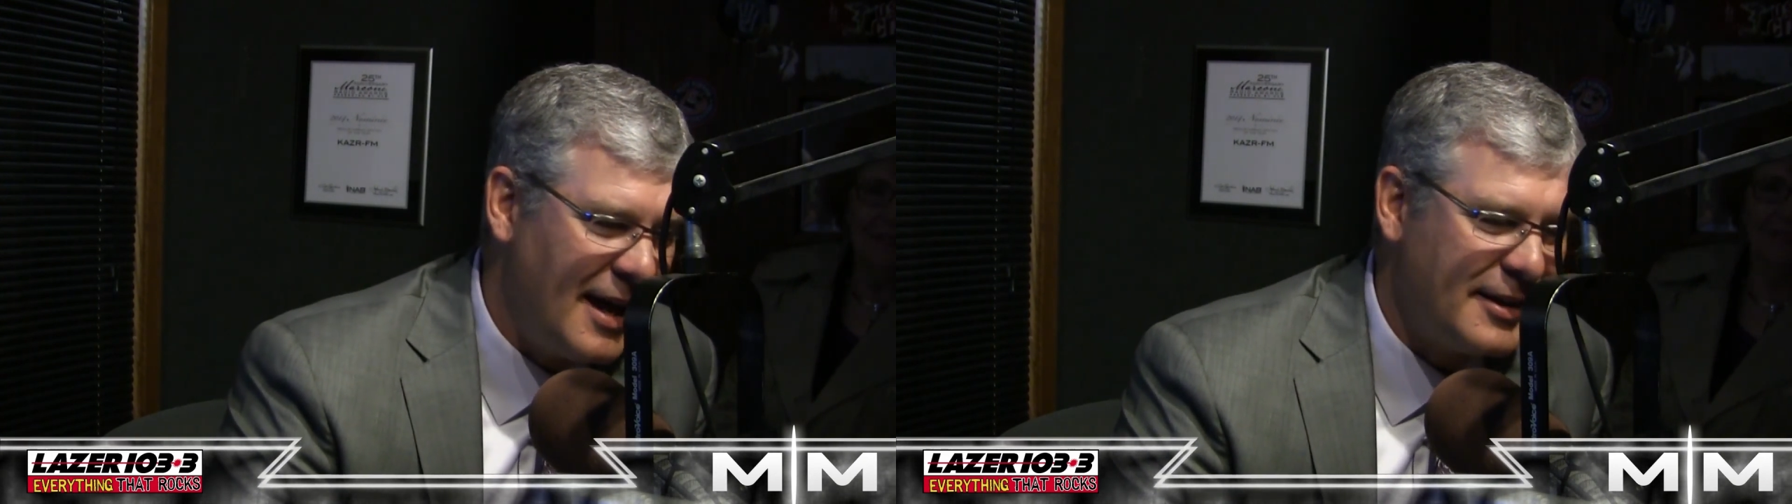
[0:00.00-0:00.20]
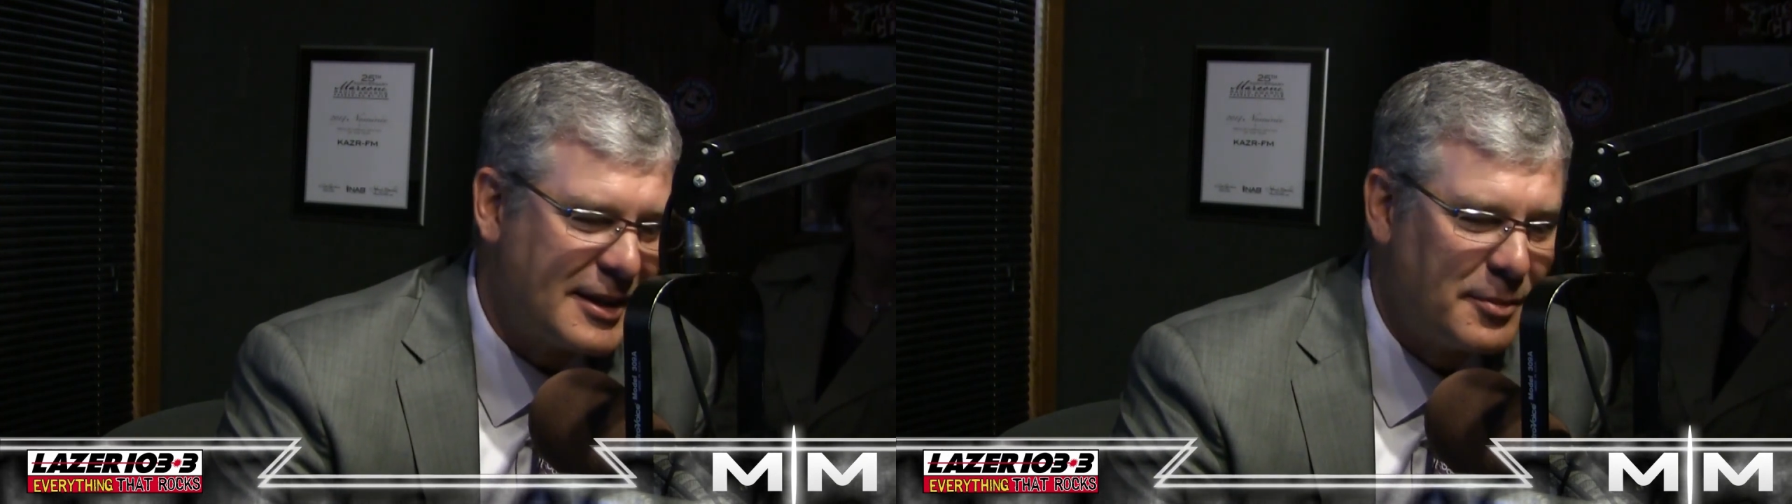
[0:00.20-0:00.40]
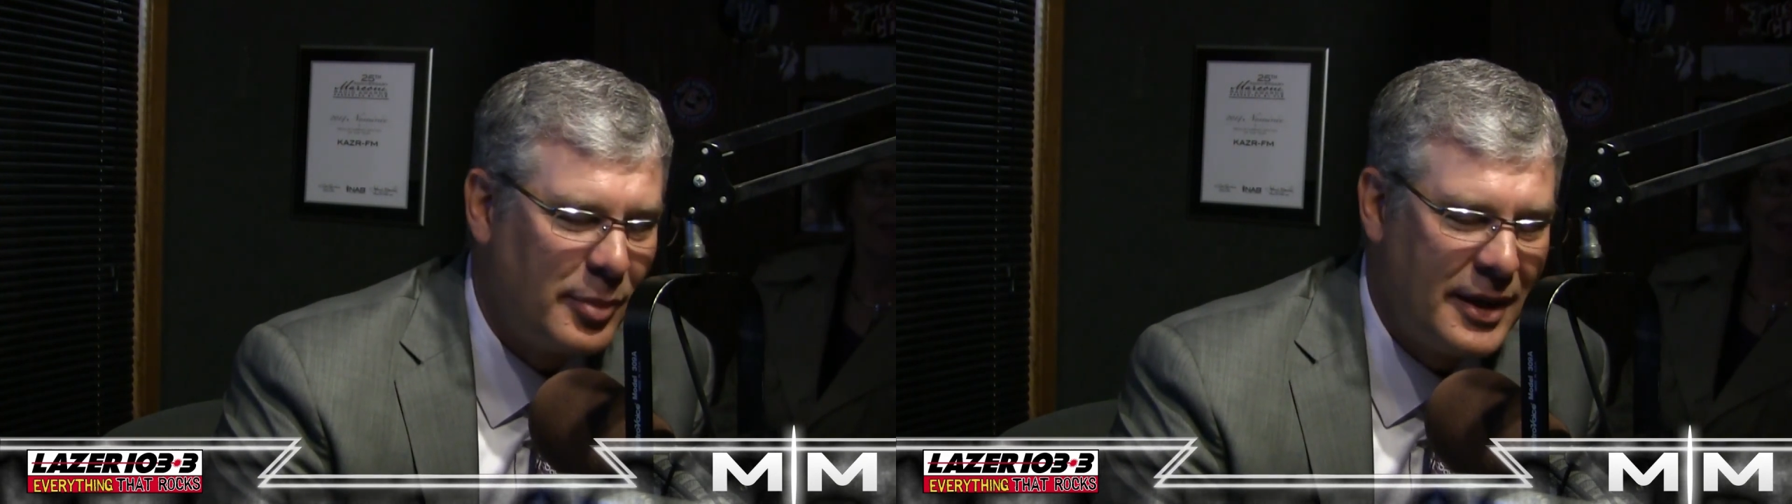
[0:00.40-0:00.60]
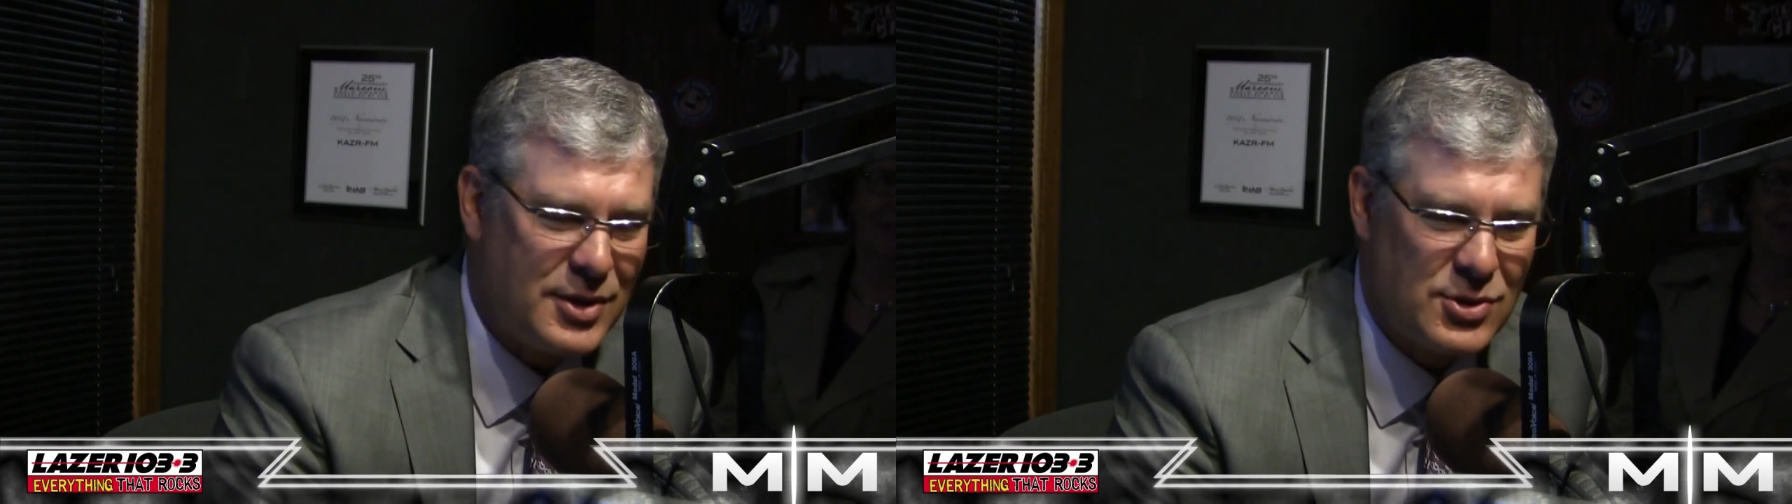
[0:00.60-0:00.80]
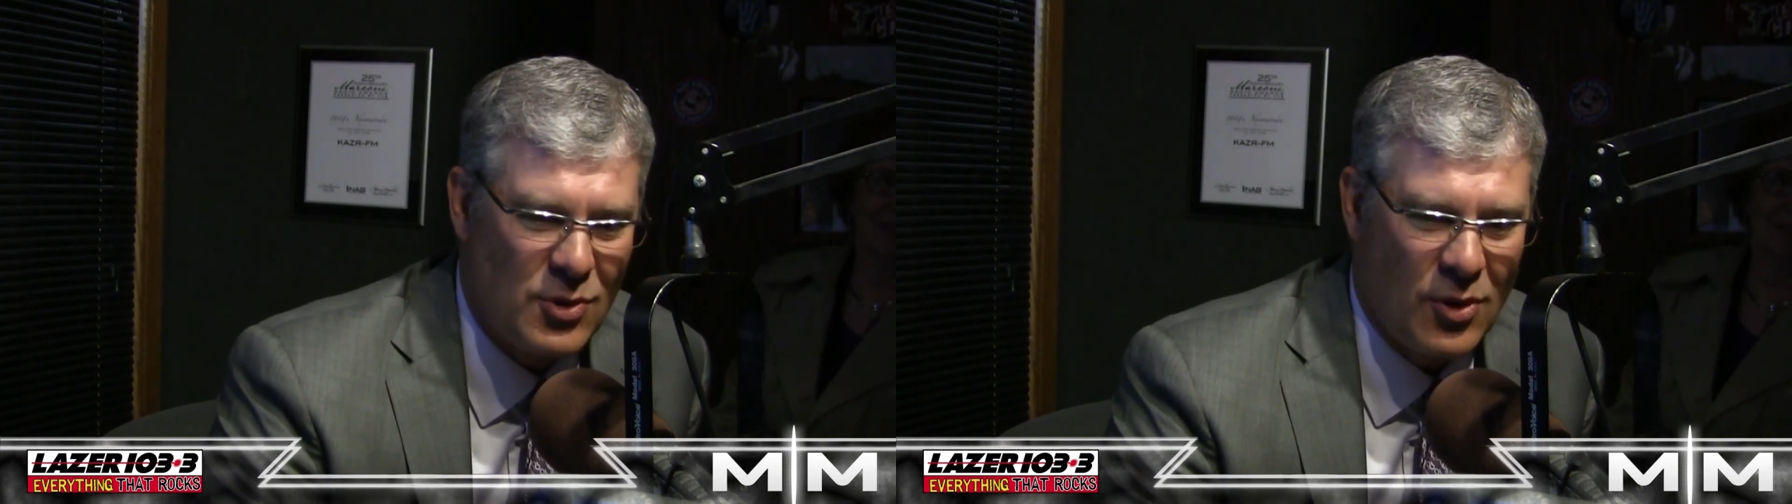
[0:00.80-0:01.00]
had the
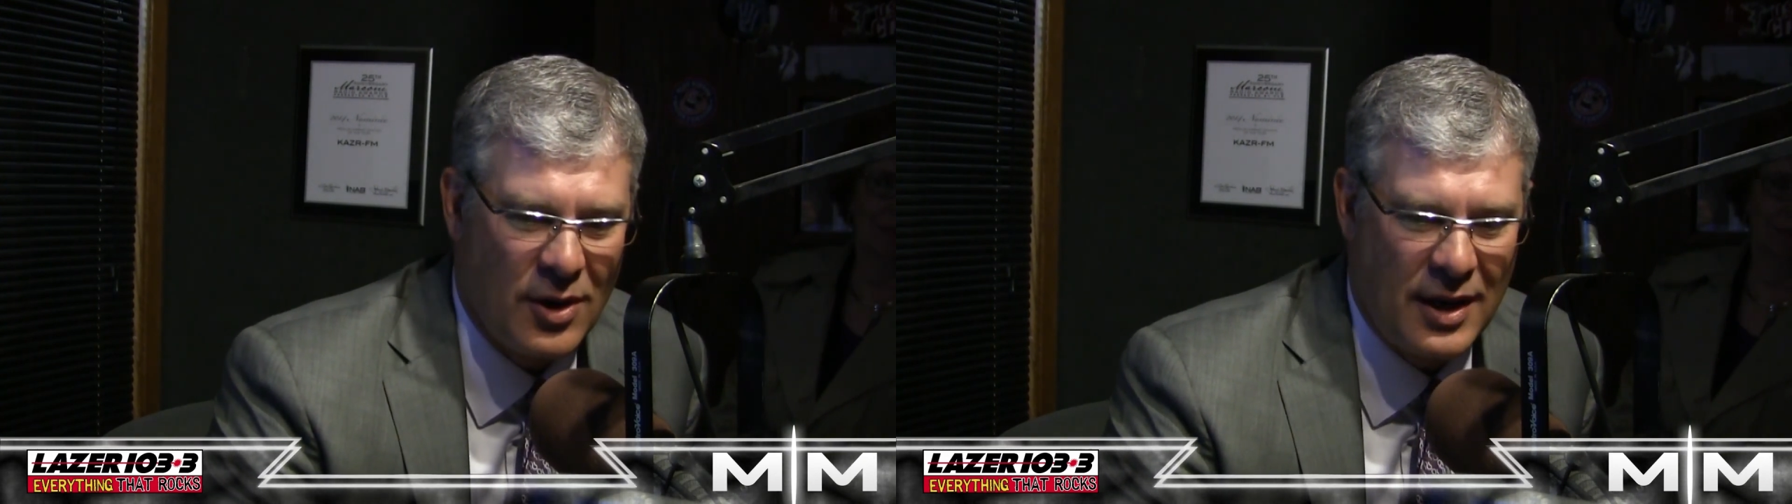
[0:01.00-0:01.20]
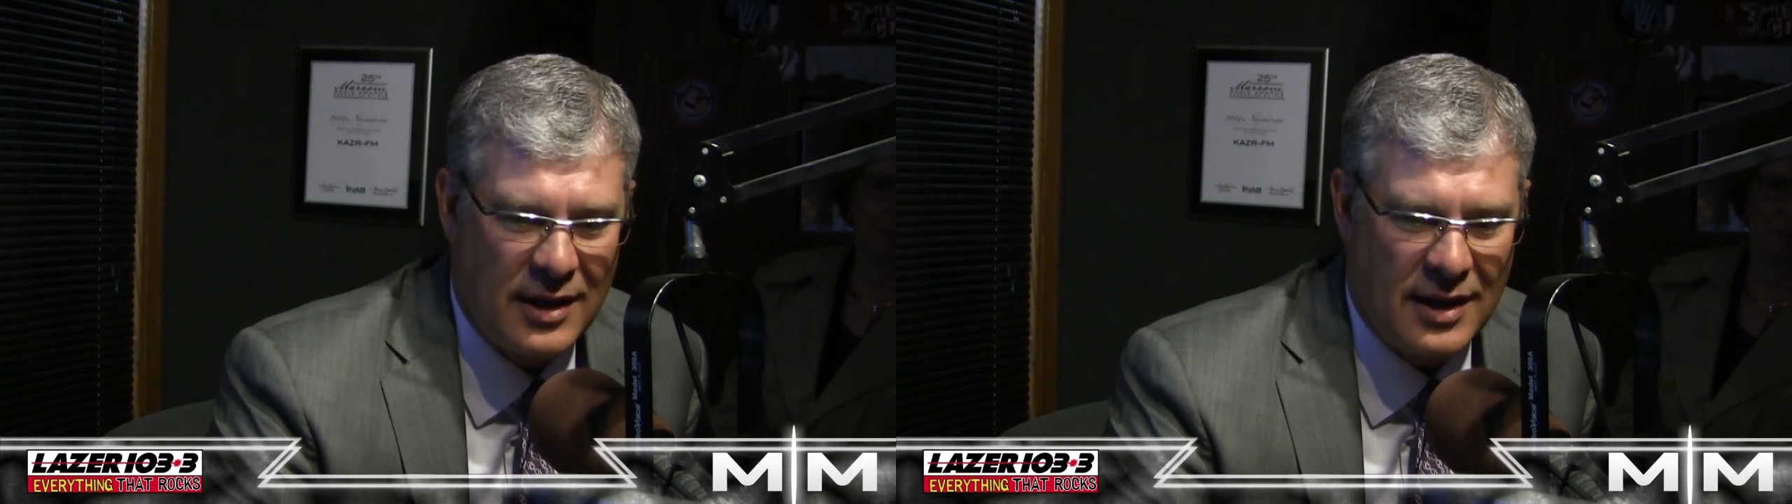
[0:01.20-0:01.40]
complete story